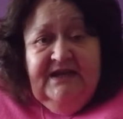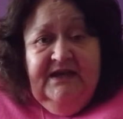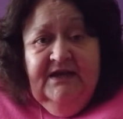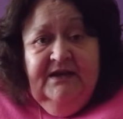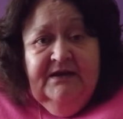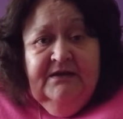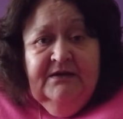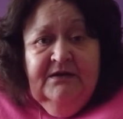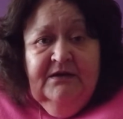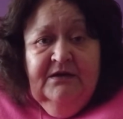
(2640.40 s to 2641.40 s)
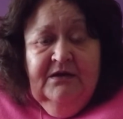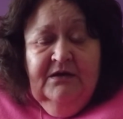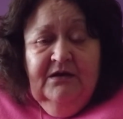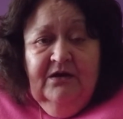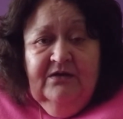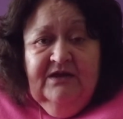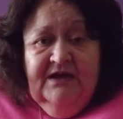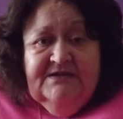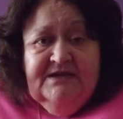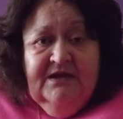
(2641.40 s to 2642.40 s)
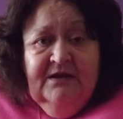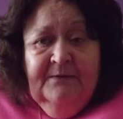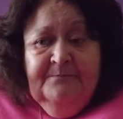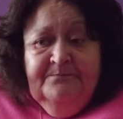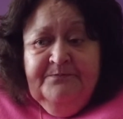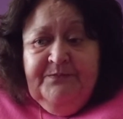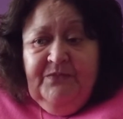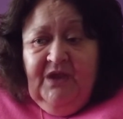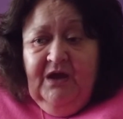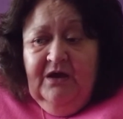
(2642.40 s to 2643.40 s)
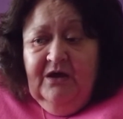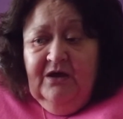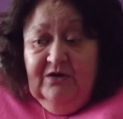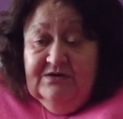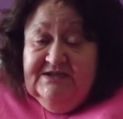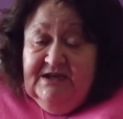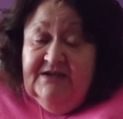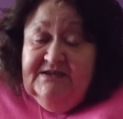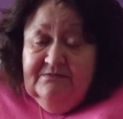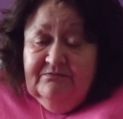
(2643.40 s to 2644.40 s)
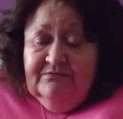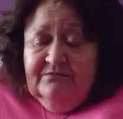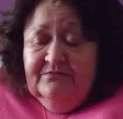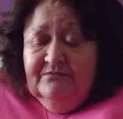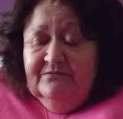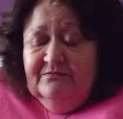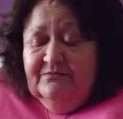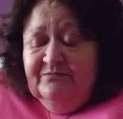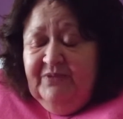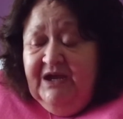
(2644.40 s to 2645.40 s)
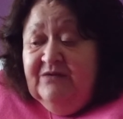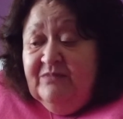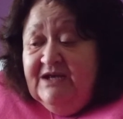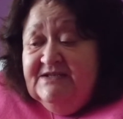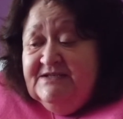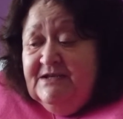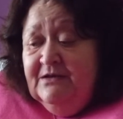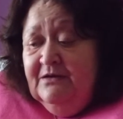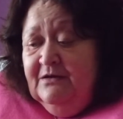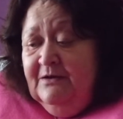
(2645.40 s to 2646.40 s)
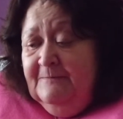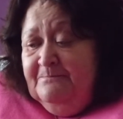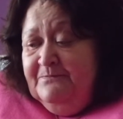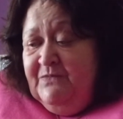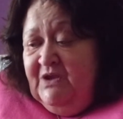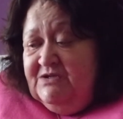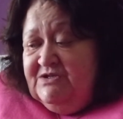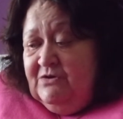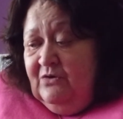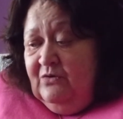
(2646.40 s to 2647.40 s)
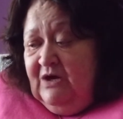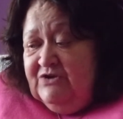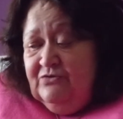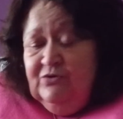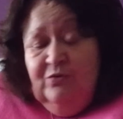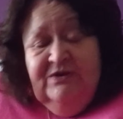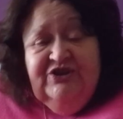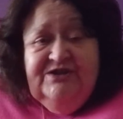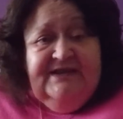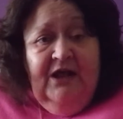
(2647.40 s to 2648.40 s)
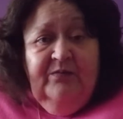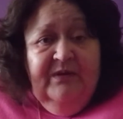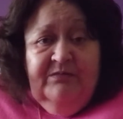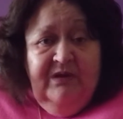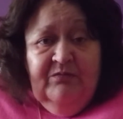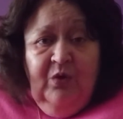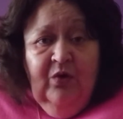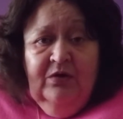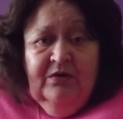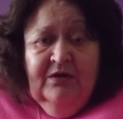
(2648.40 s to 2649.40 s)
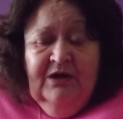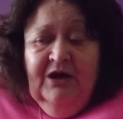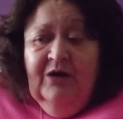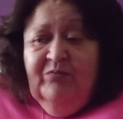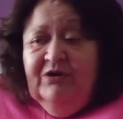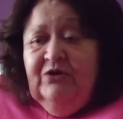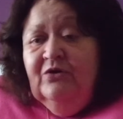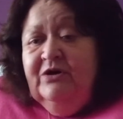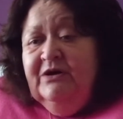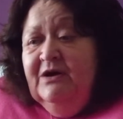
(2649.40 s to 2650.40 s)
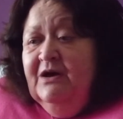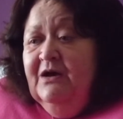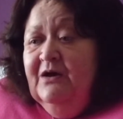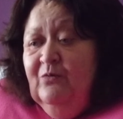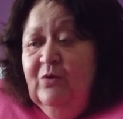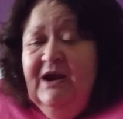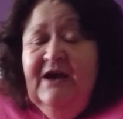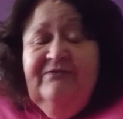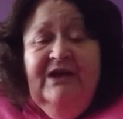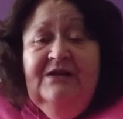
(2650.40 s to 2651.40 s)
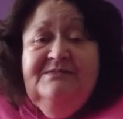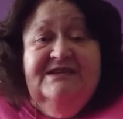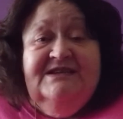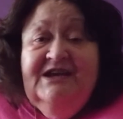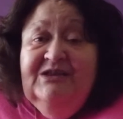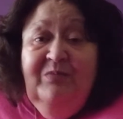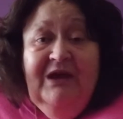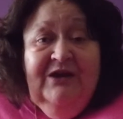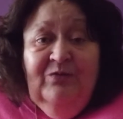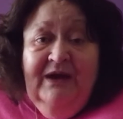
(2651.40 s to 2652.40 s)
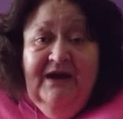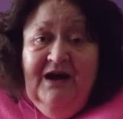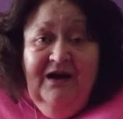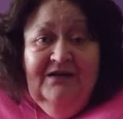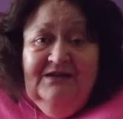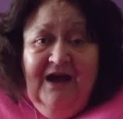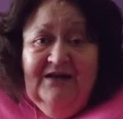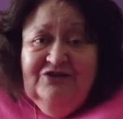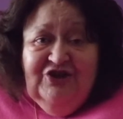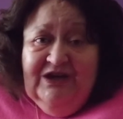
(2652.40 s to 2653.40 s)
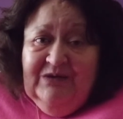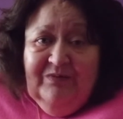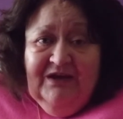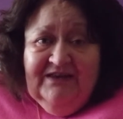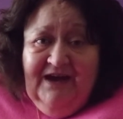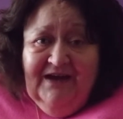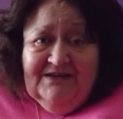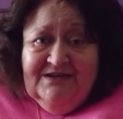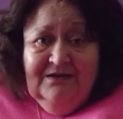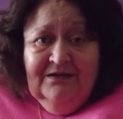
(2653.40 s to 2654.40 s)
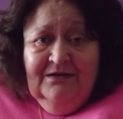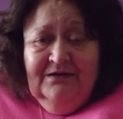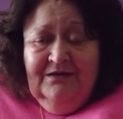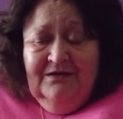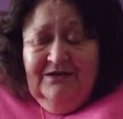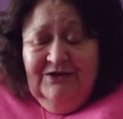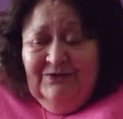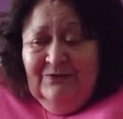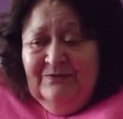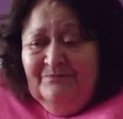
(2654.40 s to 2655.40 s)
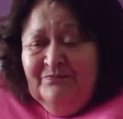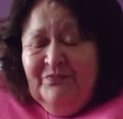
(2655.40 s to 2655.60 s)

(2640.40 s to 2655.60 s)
Healer on that, alongside some pain meds. So I don't know which is helping me more, but look, whatever helps to take the pain away, I'll shake it by the hand, you know.